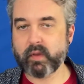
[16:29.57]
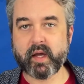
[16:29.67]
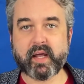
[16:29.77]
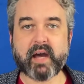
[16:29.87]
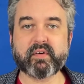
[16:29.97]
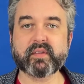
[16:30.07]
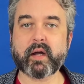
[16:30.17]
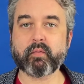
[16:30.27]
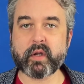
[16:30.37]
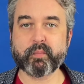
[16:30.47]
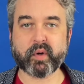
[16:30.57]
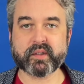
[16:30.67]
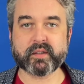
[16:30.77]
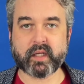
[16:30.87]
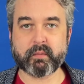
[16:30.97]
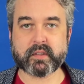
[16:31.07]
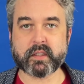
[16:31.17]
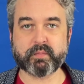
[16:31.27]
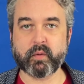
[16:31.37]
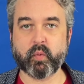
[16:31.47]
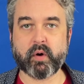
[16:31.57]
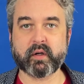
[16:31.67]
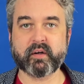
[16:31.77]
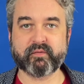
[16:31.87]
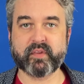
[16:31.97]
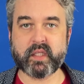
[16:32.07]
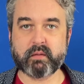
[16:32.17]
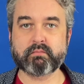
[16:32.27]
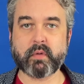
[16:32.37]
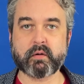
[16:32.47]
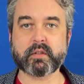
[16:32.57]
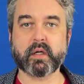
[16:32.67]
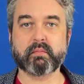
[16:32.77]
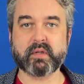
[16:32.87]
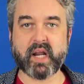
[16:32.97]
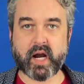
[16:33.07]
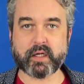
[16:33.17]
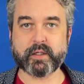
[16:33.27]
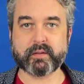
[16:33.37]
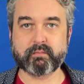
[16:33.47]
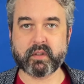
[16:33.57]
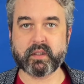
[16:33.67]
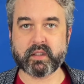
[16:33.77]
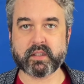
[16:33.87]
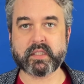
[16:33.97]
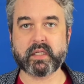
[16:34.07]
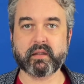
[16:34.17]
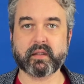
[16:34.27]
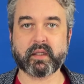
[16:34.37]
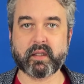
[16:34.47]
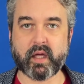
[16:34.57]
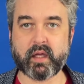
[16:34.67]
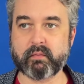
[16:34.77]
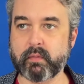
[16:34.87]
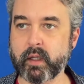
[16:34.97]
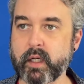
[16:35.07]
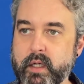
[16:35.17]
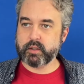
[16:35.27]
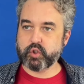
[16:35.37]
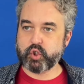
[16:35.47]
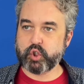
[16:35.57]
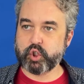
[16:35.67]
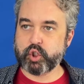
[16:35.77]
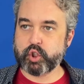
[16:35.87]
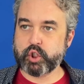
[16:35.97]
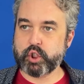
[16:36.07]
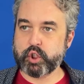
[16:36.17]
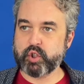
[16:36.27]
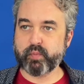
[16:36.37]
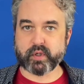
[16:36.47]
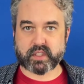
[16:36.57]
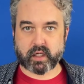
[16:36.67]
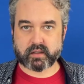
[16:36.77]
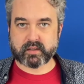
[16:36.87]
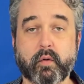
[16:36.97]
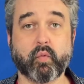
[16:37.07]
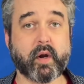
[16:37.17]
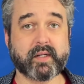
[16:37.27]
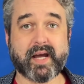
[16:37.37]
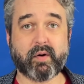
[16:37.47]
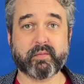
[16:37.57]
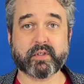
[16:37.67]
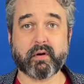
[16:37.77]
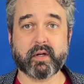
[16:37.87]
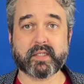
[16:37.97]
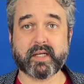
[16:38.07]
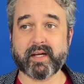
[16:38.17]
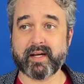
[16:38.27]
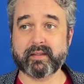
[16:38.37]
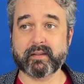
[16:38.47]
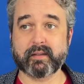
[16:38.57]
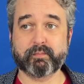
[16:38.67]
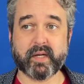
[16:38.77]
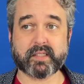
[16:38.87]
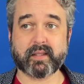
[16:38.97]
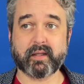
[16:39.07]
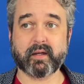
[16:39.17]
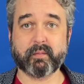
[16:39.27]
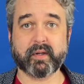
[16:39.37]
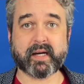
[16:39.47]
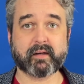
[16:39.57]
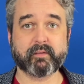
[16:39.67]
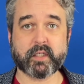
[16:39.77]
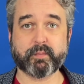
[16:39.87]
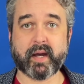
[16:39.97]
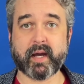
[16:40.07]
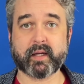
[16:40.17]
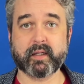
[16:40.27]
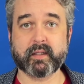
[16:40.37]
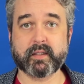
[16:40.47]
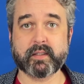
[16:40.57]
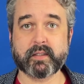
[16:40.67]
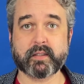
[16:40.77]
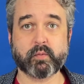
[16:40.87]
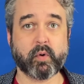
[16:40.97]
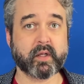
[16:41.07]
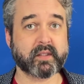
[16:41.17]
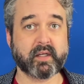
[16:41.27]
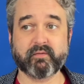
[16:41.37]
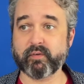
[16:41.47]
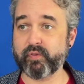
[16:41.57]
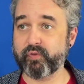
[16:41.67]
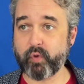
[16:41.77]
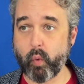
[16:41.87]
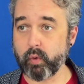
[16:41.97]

And having that reprinted Nemesis be one of the most obnoxious minions in the game super sucks. Right now, I'm sorry to say, I think the best thing coming out of this pack is what it did for Thor.